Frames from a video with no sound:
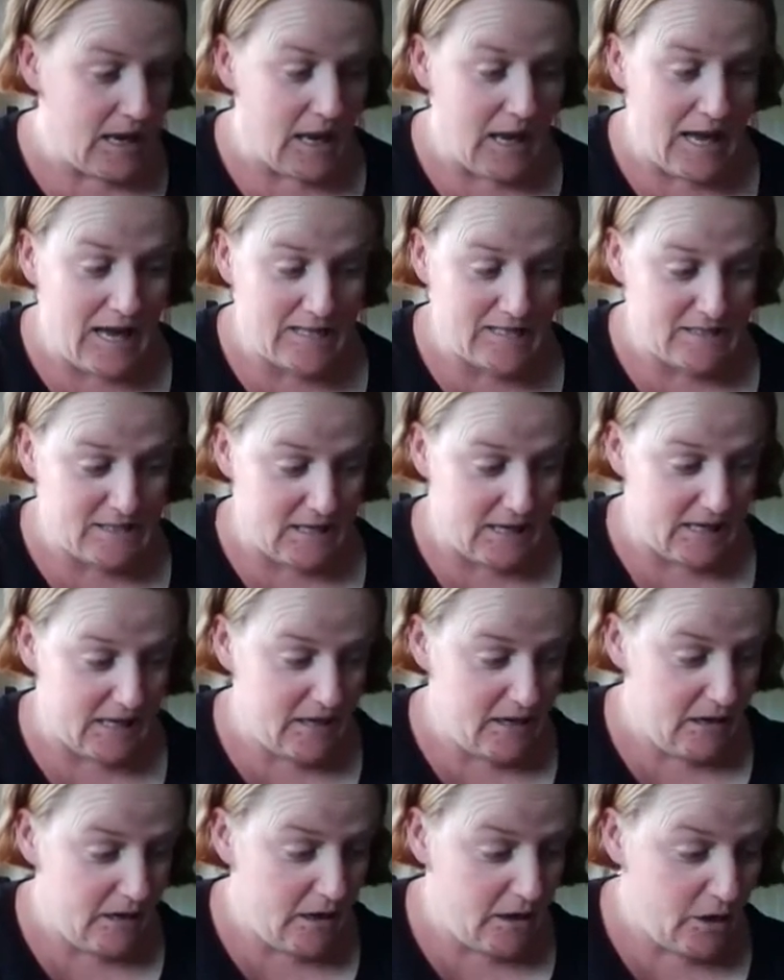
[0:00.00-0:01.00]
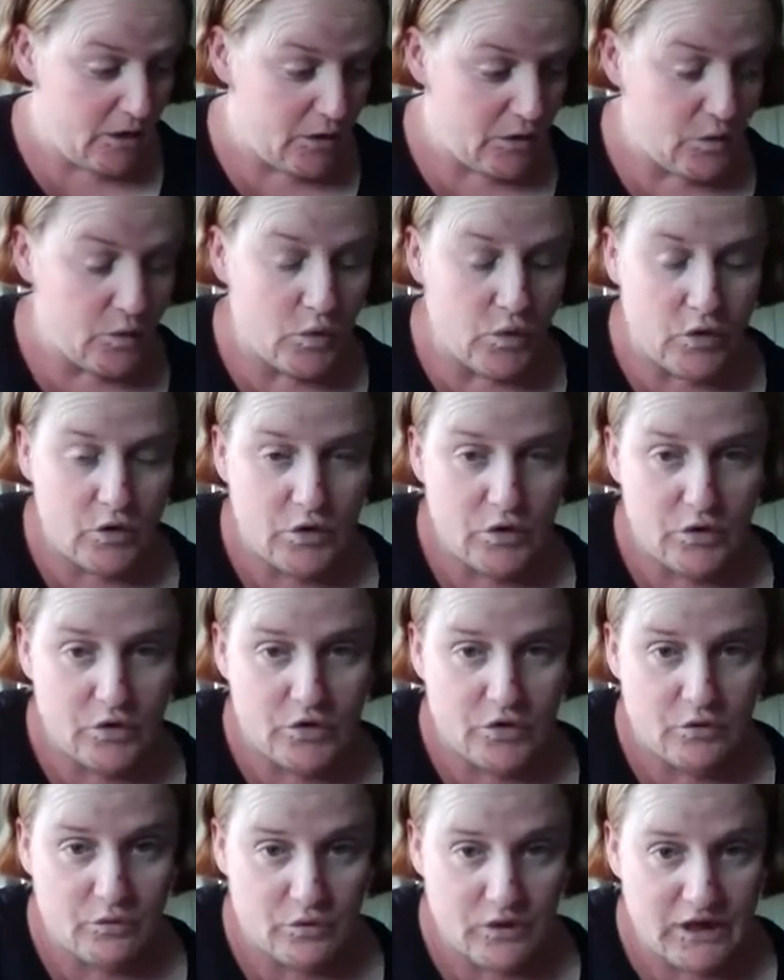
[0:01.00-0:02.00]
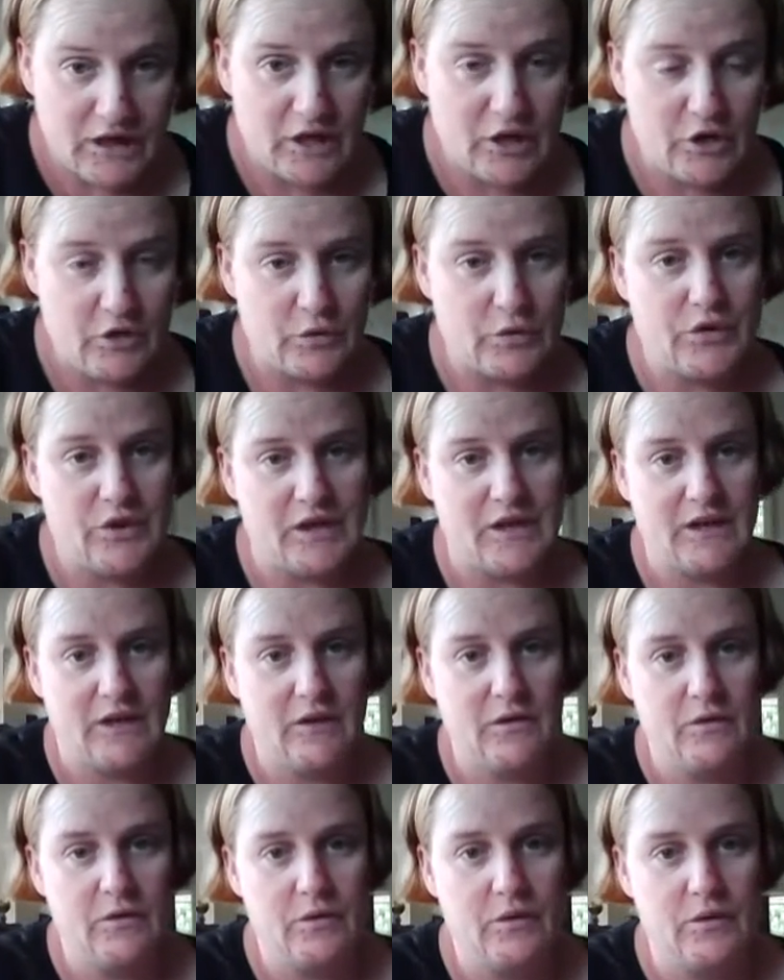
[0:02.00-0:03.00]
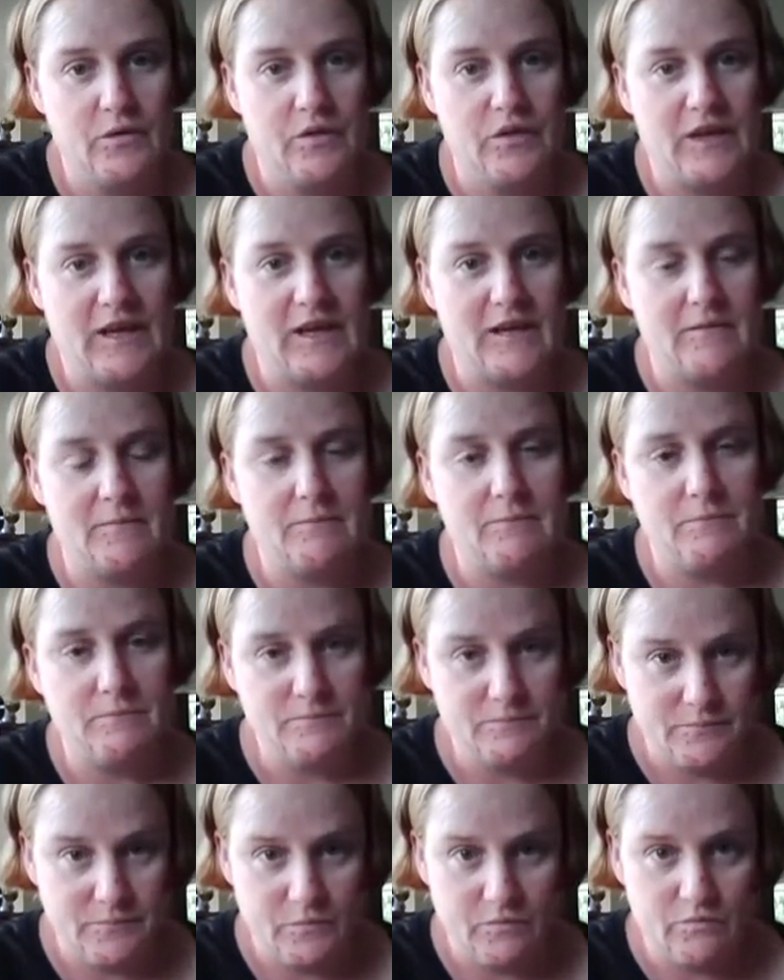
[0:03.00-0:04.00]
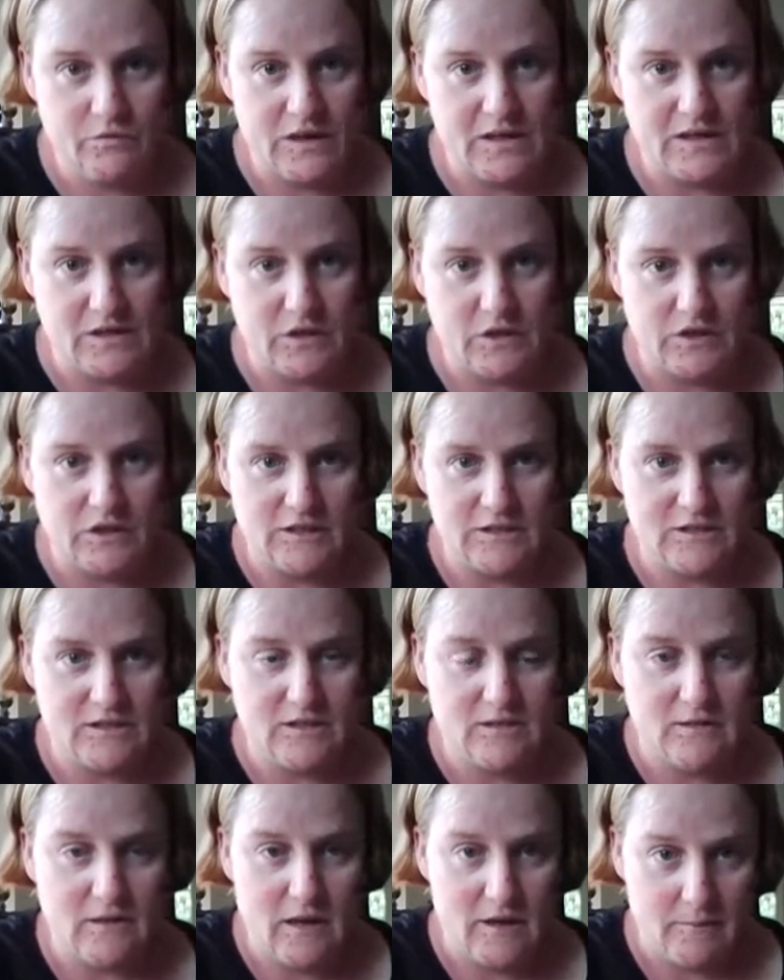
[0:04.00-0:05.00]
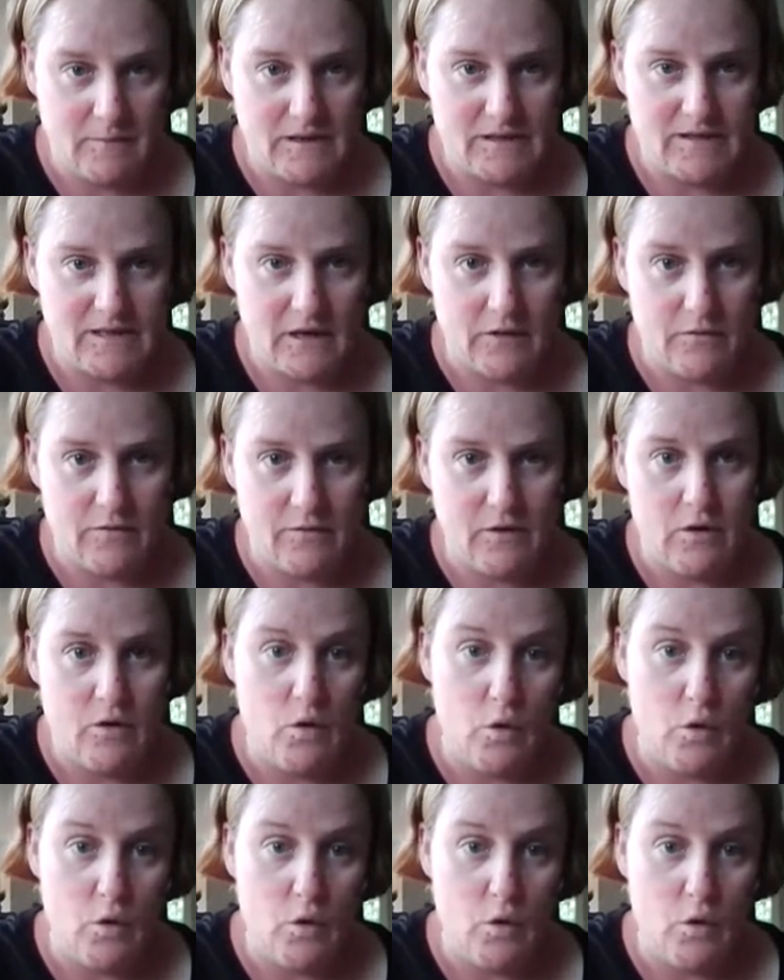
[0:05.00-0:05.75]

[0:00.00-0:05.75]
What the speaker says: Lastly, the really cool thing that researchers like myself,